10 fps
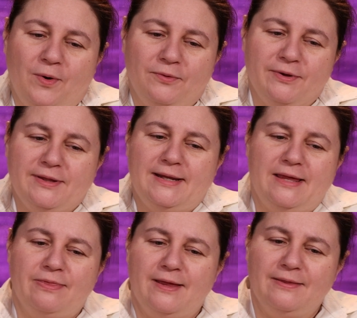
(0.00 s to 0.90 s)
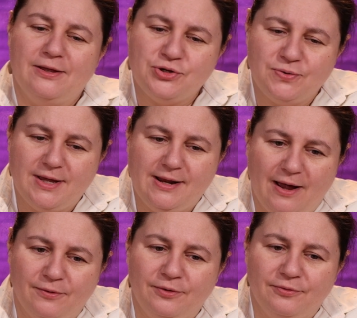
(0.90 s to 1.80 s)
One really neat thing that you
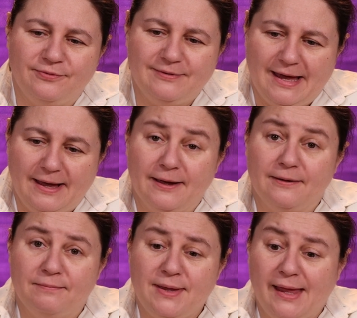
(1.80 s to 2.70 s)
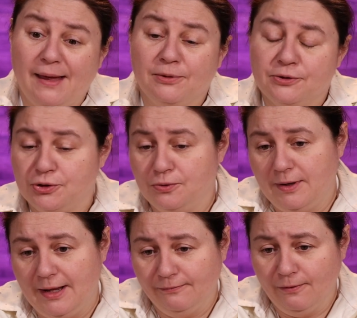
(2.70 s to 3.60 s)
get out of being able to
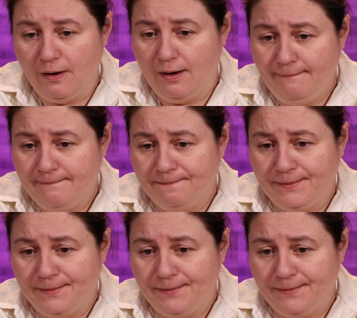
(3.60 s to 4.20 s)
shoot in RAW,